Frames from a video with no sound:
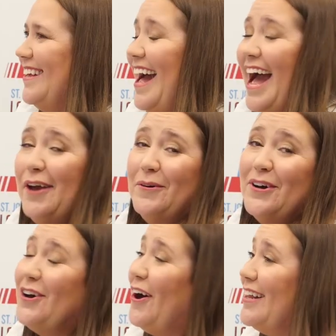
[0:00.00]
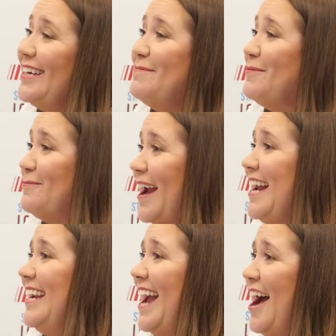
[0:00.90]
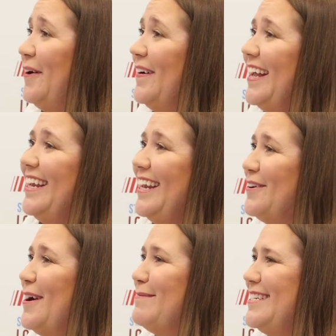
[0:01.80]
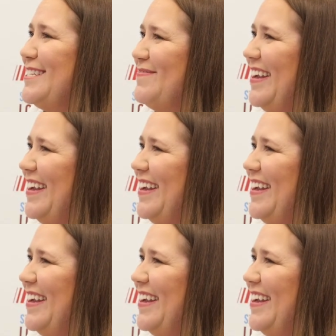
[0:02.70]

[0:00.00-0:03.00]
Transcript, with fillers: in the I garage. I will call him right now and interrupt closet.